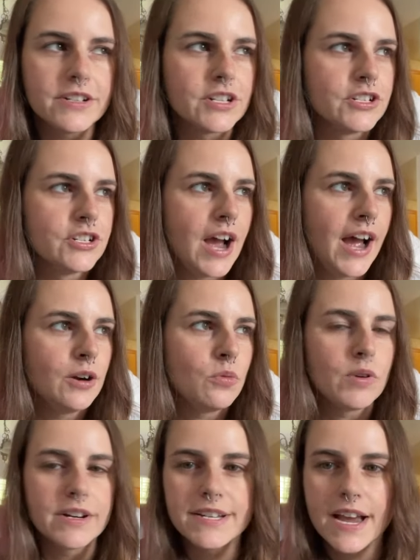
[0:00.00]
to I don't
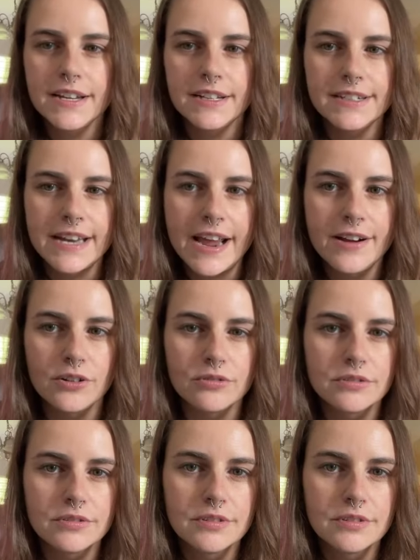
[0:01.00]
want to take it down.